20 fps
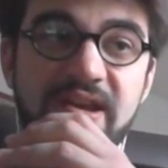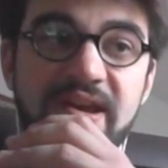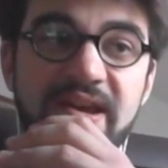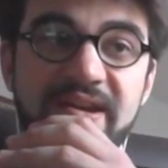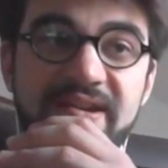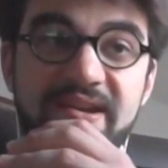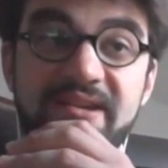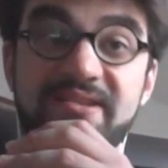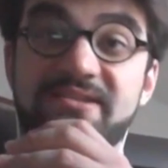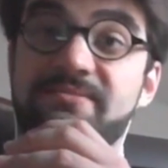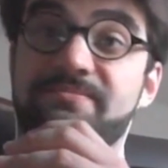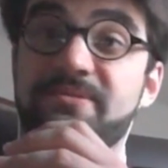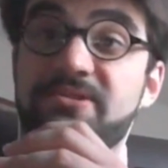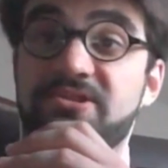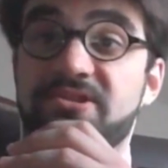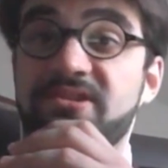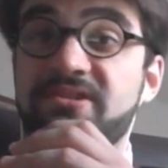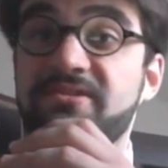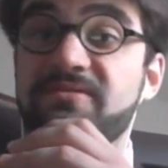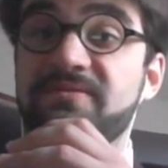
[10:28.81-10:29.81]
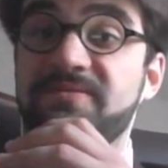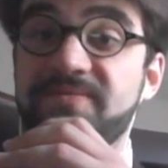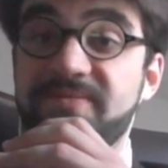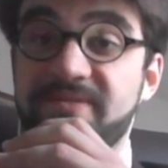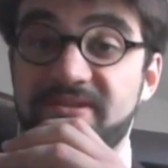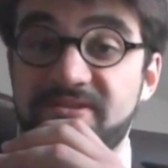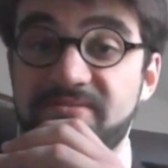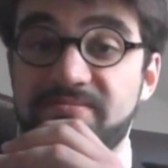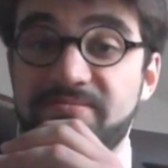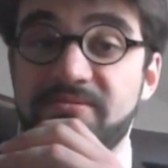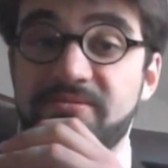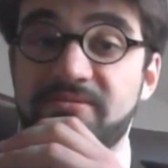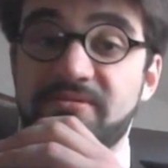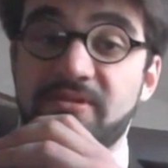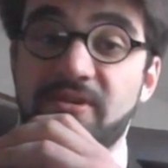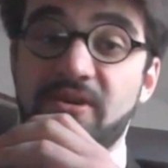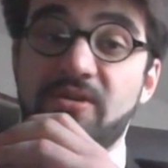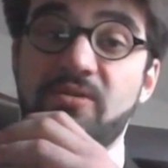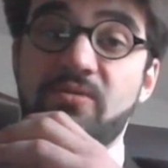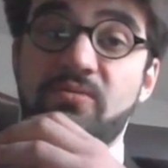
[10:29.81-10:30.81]
and especially on Facebook,
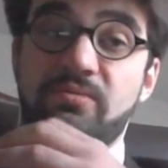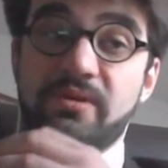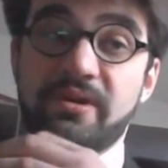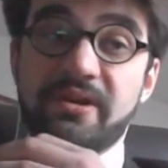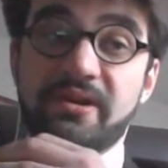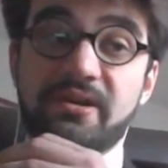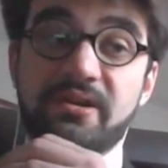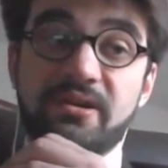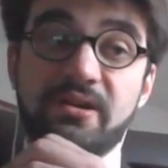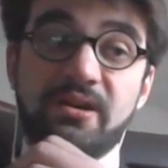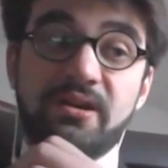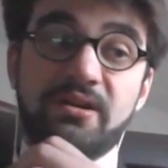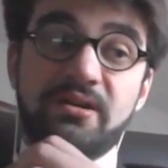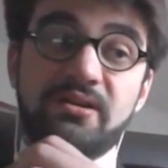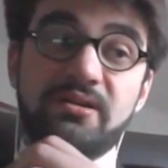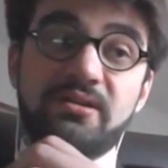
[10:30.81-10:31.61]
where